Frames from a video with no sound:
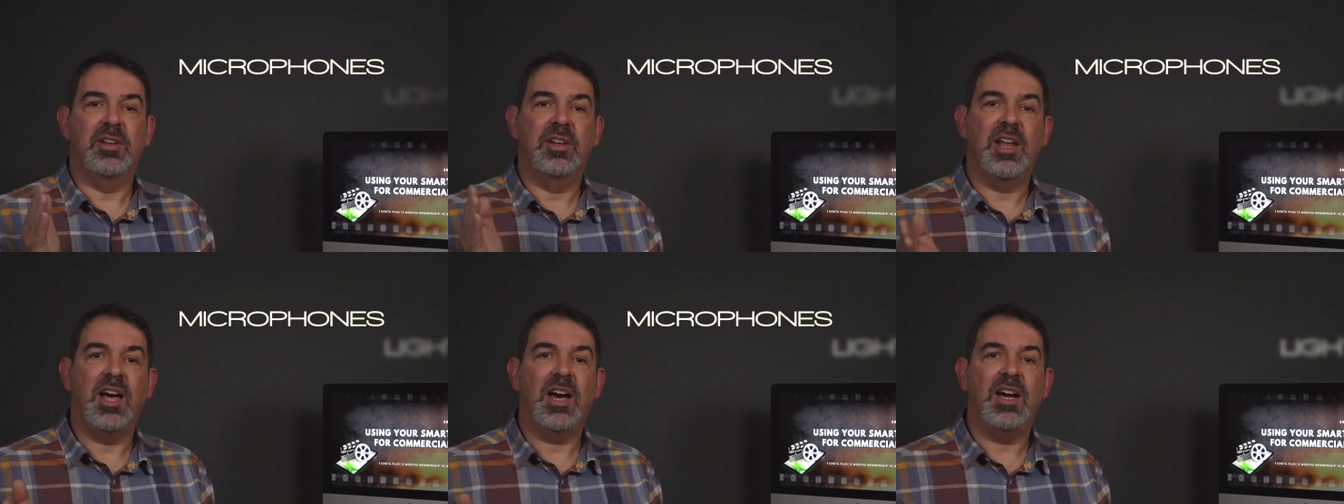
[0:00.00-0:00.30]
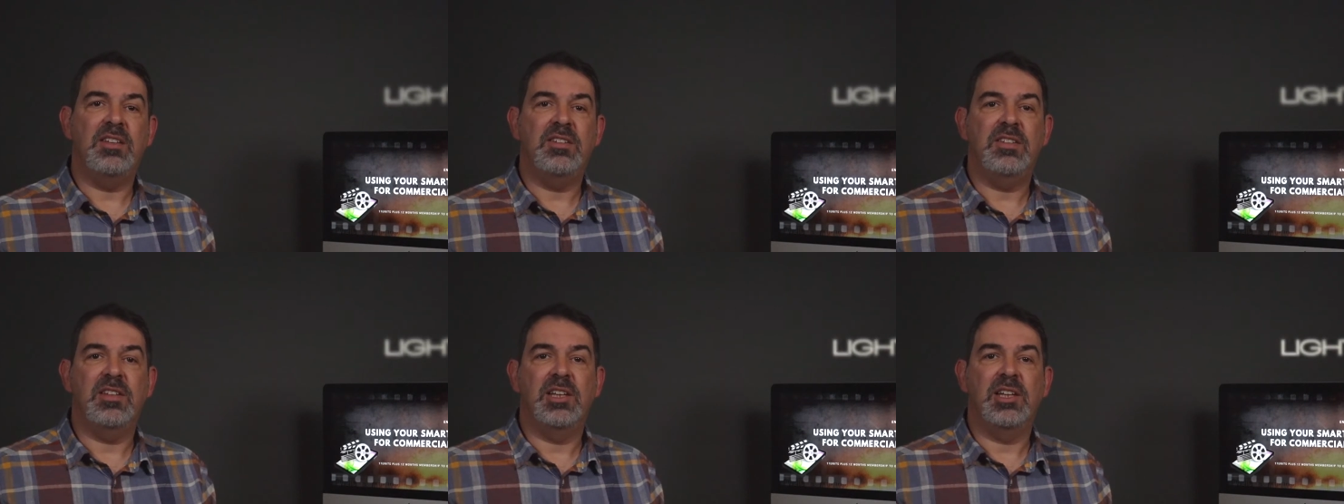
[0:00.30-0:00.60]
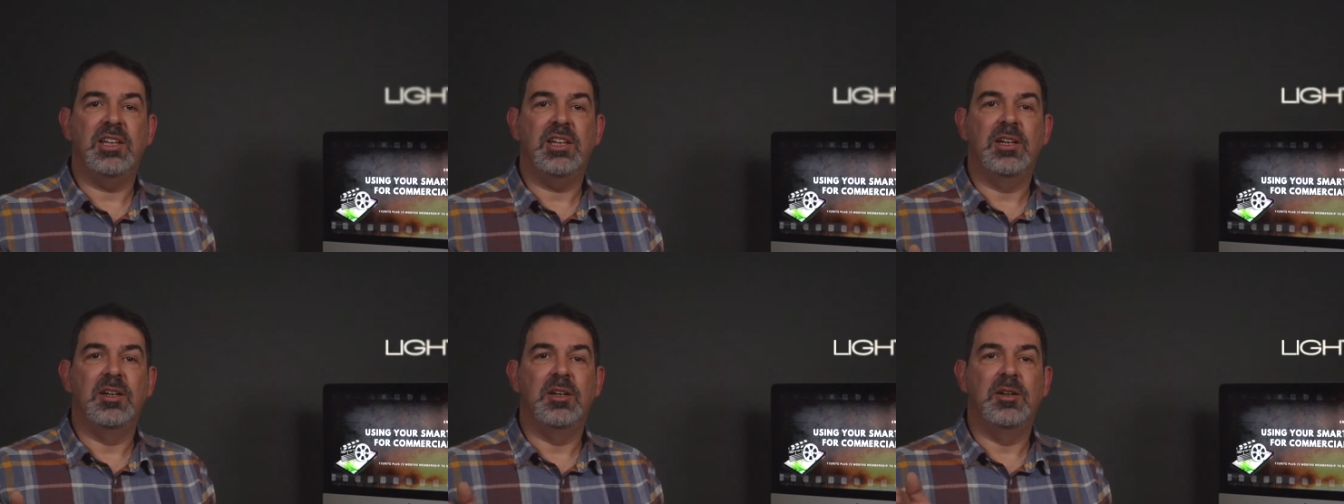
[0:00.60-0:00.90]

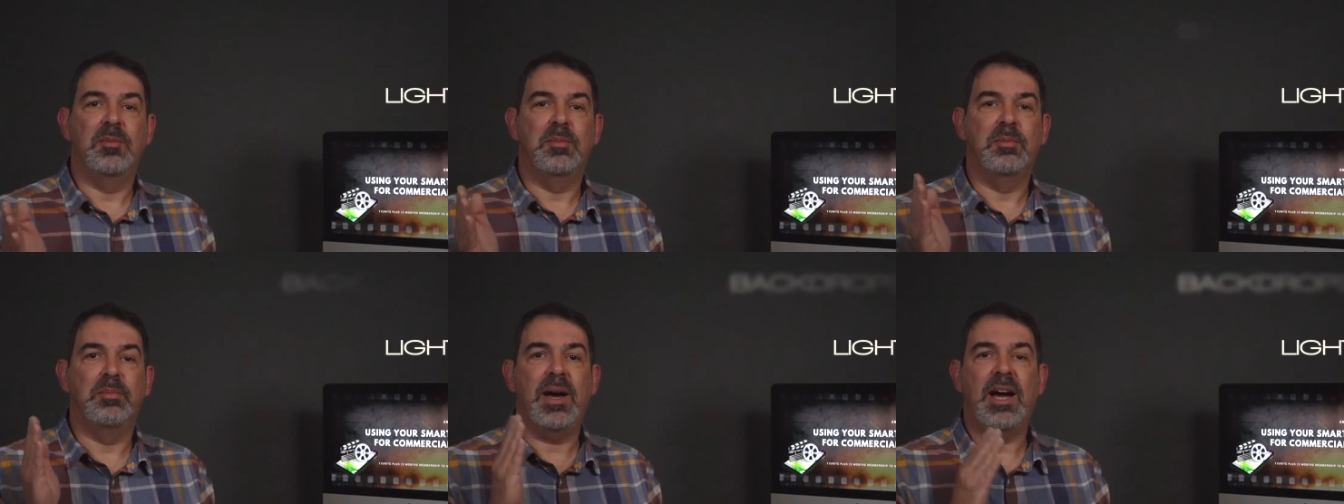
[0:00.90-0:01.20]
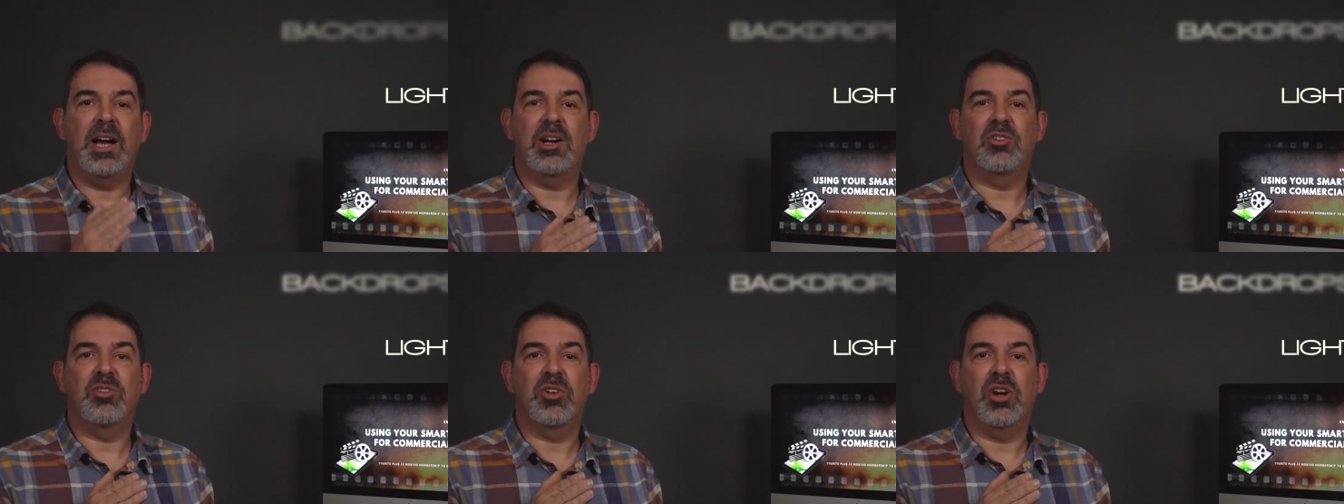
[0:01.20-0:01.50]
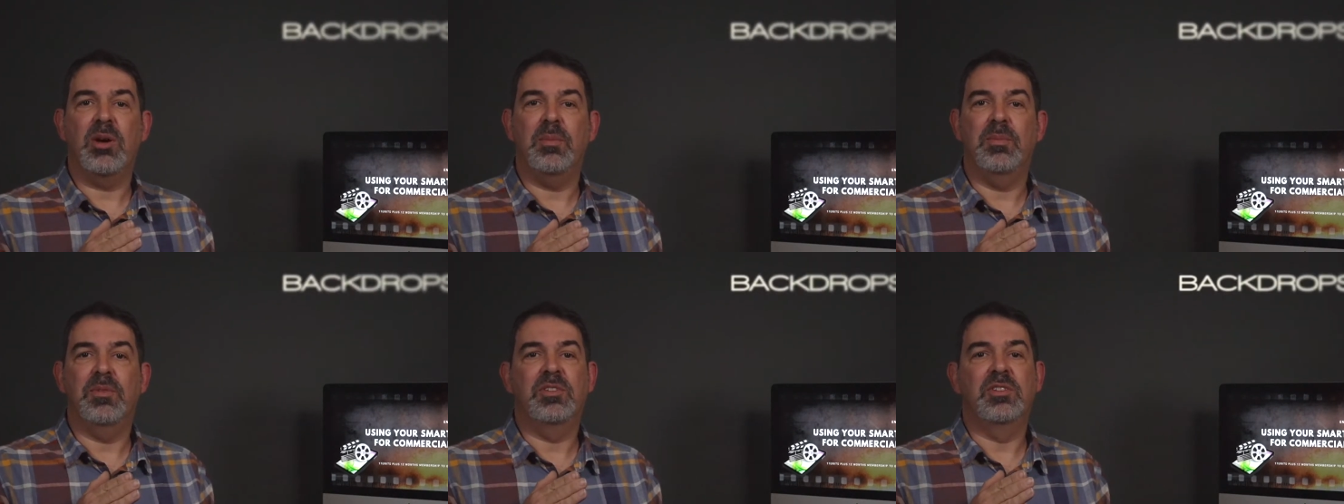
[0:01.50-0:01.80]
lighting,
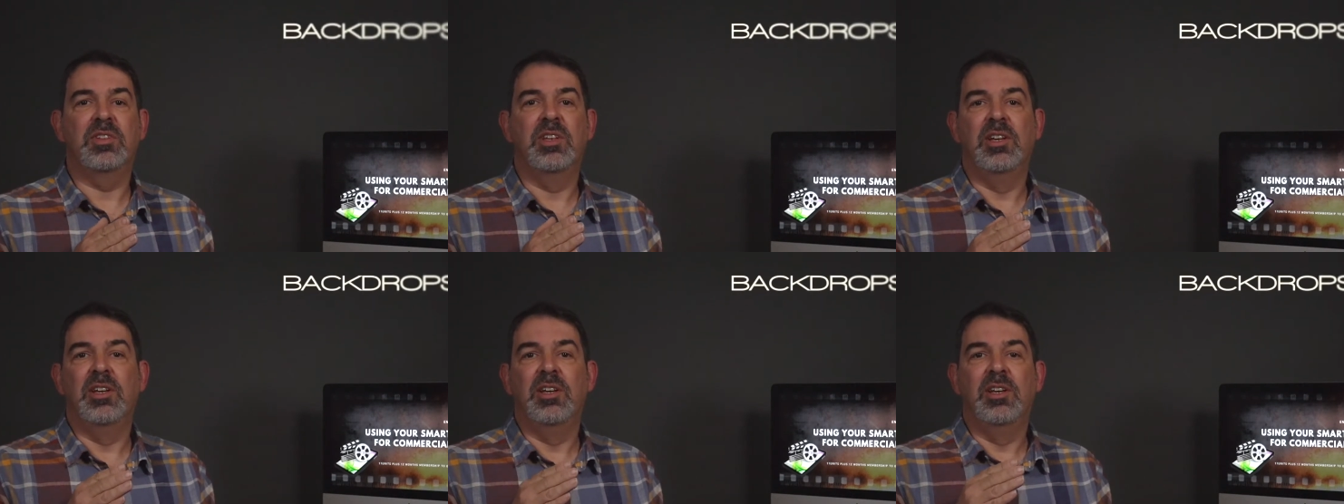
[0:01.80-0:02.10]
backdrops,